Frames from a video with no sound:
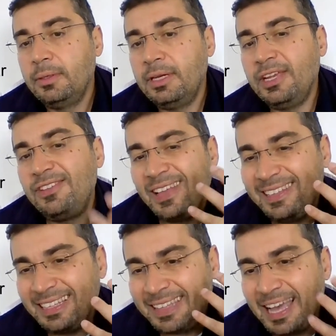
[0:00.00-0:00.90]
is that
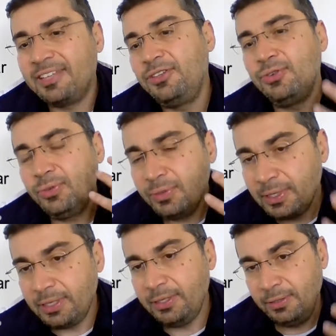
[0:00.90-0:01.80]
it attacks you
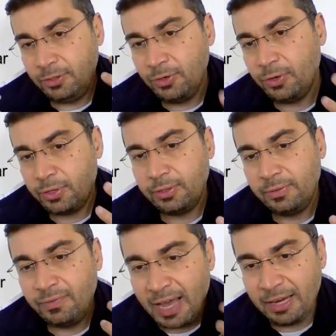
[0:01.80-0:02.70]
in your
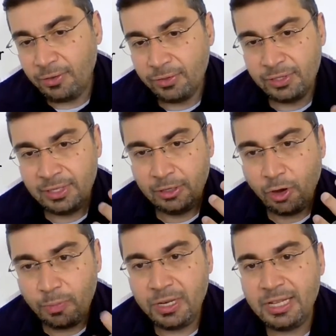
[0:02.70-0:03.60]
values,
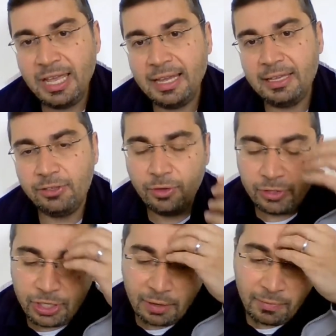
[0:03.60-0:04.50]
completely against
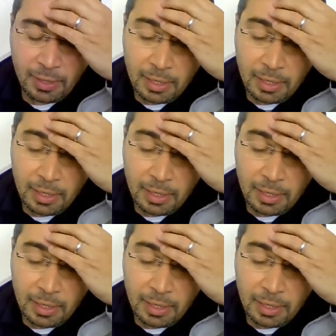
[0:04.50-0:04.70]
yourself.